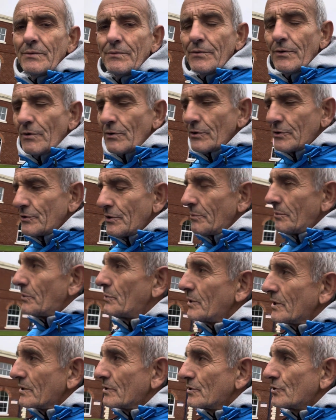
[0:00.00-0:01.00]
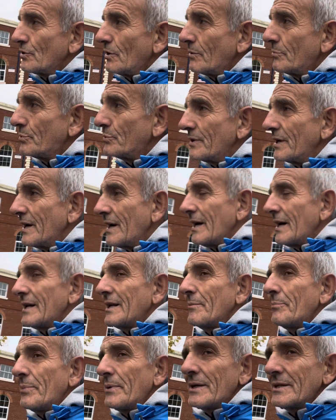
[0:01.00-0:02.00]
for Toba workshop, we had a
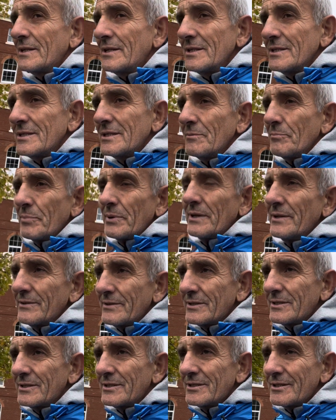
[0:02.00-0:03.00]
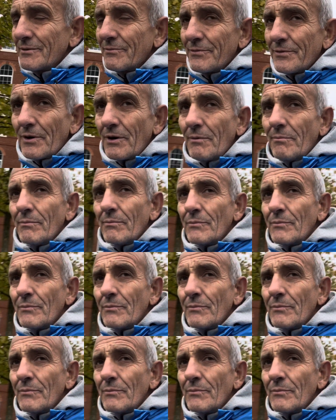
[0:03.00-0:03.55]
participants from